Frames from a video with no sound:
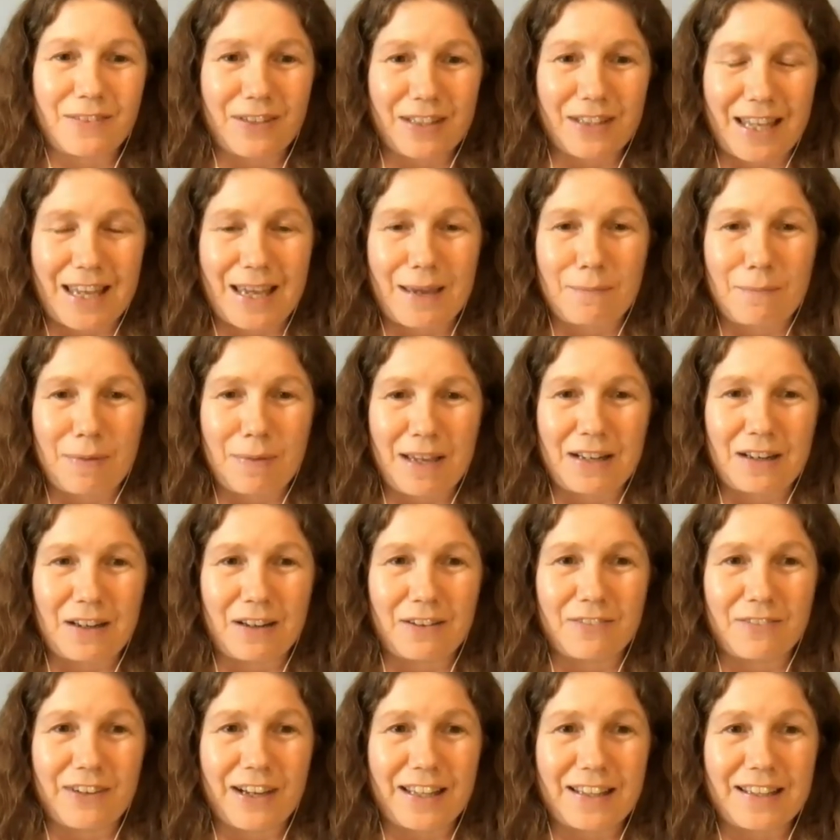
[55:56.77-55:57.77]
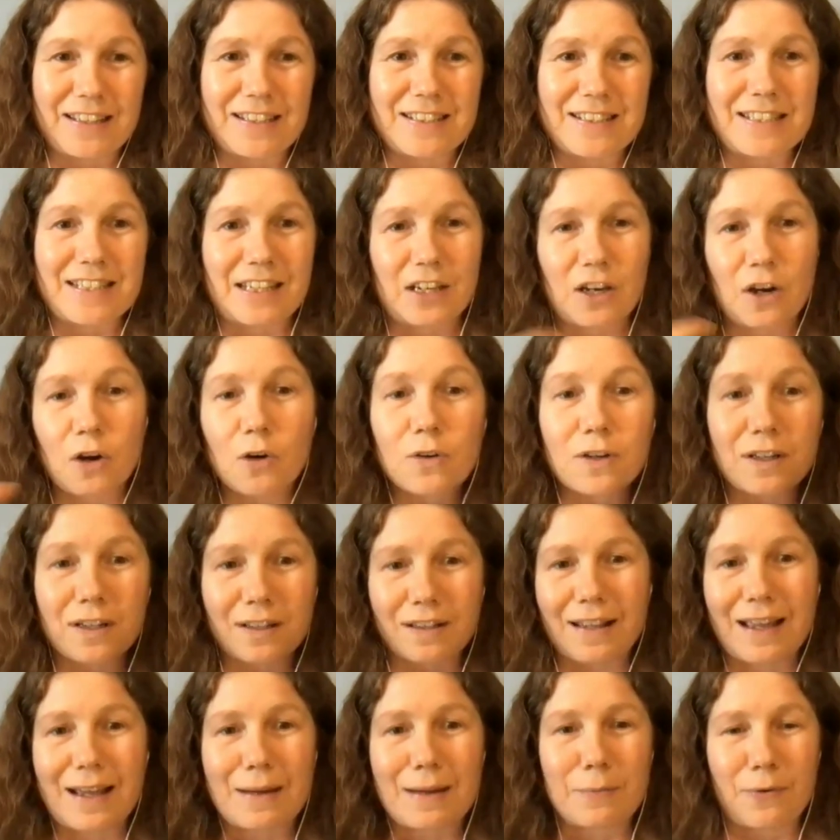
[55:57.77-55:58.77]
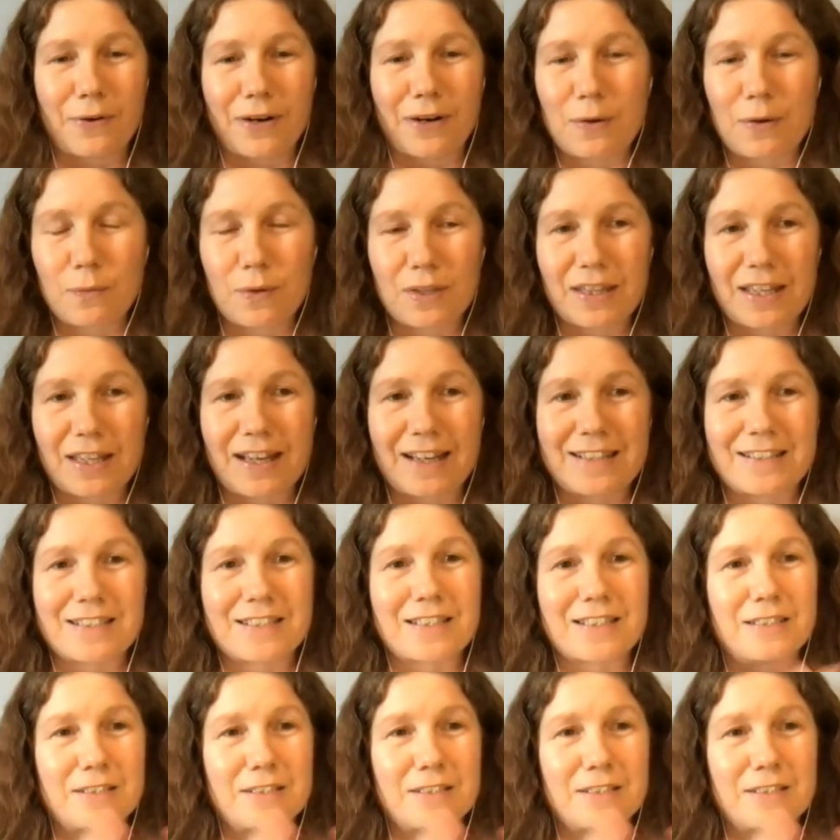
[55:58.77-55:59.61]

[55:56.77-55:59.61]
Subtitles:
with Campaign Nonviolence and co-collaborate with us?